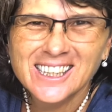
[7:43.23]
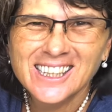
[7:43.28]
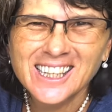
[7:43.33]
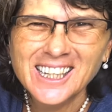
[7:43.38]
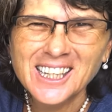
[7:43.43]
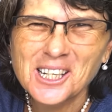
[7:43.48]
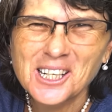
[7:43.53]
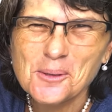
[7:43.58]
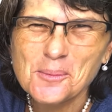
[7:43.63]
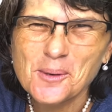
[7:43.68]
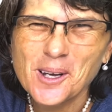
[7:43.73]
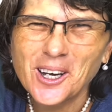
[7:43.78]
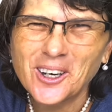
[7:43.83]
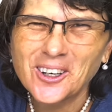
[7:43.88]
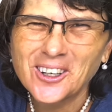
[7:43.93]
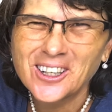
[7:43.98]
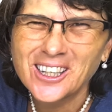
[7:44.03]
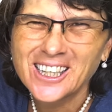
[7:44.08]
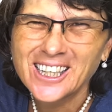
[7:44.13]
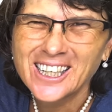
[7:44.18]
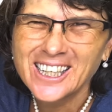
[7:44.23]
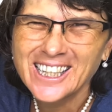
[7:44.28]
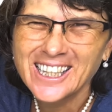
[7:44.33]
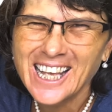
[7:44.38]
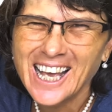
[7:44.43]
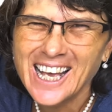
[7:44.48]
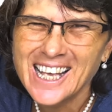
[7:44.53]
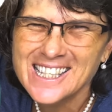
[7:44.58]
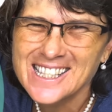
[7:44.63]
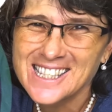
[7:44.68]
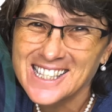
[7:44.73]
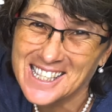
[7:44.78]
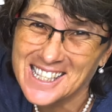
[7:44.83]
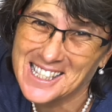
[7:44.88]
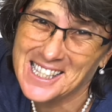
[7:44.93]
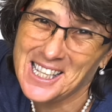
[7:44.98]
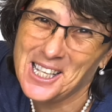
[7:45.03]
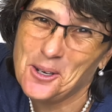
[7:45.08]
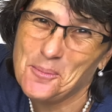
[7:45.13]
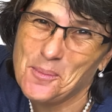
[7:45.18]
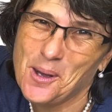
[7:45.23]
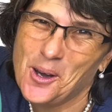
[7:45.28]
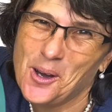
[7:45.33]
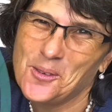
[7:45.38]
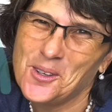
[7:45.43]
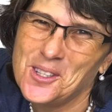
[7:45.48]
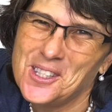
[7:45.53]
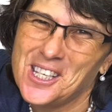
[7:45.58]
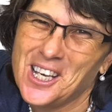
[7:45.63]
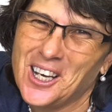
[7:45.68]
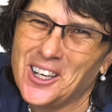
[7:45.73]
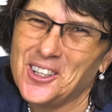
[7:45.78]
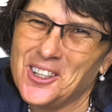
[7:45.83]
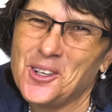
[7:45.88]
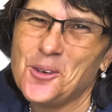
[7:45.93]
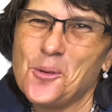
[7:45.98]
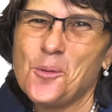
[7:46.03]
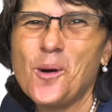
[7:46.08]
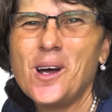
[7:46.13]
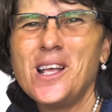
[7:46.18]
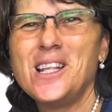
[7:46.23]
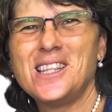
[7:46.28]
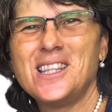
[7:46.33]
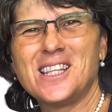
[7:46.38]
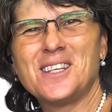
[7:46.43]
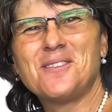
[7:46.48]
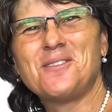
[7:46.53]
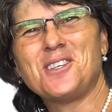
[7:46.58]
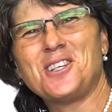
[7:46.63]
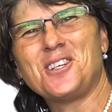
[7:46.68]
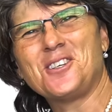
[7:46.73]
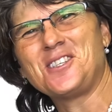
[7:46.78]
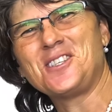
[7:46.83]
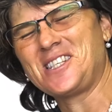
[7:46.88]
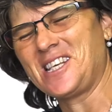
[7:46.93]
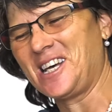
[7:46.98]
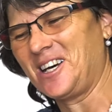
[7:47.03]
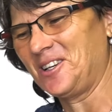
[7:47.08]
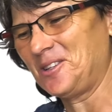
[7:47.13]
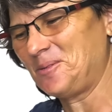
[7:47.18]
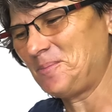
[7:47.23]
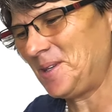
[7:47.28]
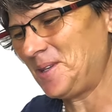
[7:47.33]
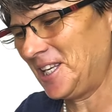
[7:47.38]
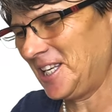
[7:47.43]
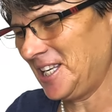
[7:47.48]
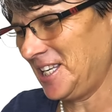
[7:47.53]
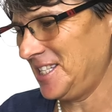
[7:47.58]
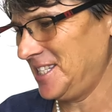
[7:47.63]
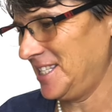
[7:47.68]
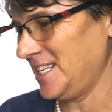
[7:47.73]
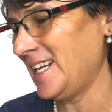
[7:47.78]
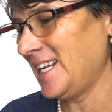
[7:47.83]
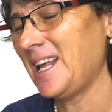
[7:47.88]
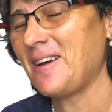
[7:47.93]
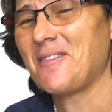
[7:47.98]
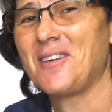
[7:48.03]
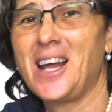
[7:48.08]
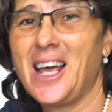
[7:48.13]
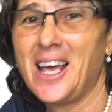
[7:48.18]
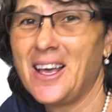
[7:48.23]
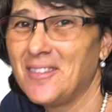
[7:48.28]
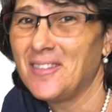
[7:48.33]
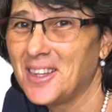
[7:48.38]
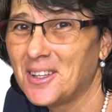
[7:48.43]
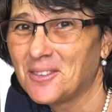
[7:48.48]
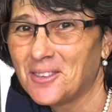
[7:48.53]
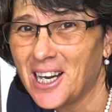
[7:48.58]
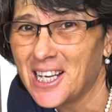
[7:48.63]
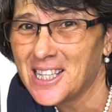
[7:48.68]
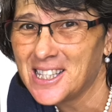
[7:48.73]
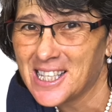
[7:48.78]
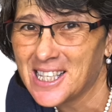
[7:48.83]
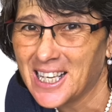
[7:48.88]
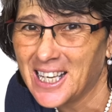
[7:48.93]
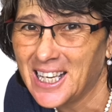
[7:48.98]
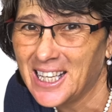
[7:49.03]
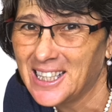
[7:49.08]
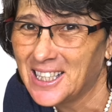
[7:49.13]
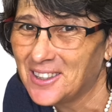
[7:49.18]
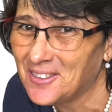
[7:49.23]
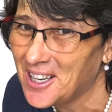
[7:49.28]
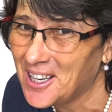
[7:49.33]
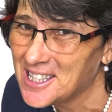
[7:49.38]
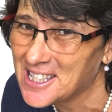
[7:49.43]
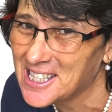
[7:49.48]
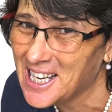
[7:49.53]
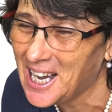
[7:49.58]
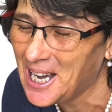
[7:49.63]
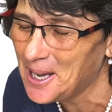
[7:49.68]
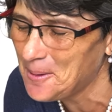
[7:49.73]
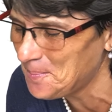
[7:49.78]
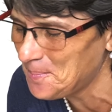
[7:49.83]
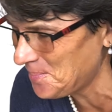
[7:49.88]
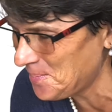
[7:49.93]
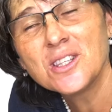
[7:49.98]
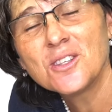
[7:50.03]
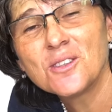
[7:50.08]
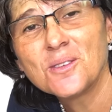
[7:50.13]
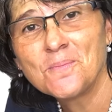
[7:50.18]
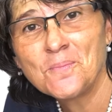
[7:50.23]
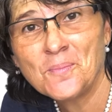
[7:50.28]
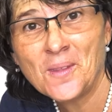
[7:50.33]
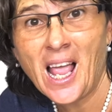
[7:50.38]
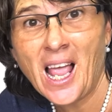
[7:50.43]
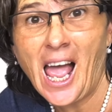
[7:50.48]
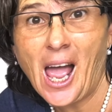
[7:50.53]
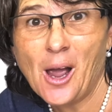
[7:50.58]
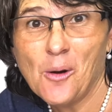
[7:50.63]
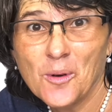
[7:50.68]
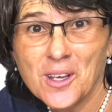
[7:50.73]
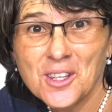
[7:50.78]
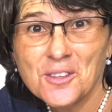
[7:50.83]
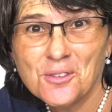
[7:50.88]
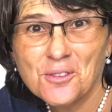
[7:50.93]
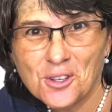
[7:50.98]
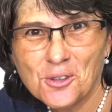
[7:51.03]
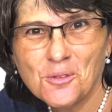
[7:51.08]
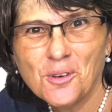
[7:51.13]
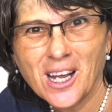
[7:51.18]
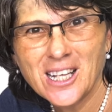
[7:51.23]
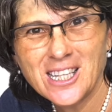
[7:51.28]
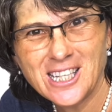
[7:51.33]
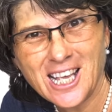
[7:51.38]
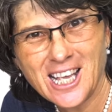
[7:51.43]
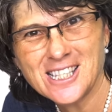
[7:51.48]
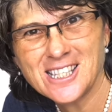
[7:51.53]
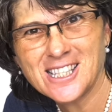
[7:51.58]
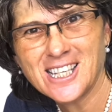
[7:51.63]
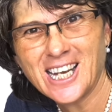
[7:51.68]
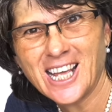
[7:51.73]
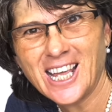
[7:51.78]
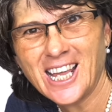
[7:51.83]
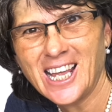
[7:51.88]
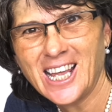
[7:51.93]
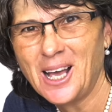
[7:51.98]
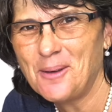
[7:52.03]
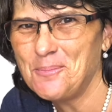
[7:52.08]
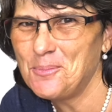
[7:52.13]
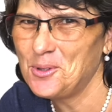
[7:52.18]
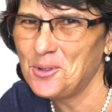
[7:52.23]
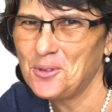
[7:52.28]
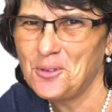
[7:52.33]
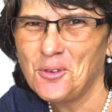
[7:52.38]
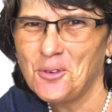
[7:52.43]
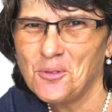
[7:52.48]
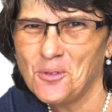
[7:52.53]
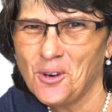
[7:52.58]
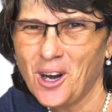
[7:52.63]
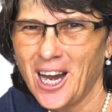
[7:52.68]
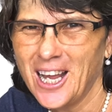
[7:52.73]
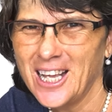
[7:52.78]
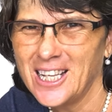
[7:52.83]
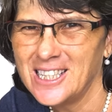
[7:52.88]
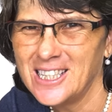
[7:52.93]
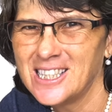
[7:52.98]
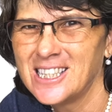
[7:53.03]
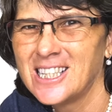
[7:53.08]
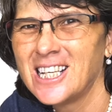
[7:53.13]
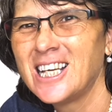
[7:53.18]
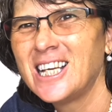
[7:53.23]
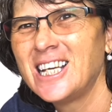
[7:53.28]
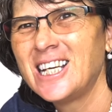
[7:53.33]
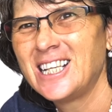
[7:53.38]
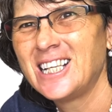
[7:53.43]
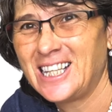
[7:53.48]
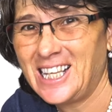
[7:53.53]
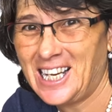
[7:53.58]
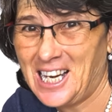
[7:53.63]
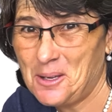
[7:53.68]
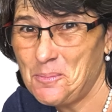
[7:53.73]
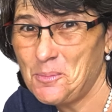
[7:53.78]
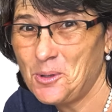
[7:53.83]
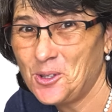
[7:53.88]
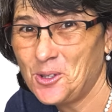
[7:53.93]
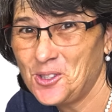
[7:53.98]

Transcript: the little bell, yes, this little bell will tell you when the video is out, because I never had the right day, the right time. I went for a ride yesterday, a beautiful ride that I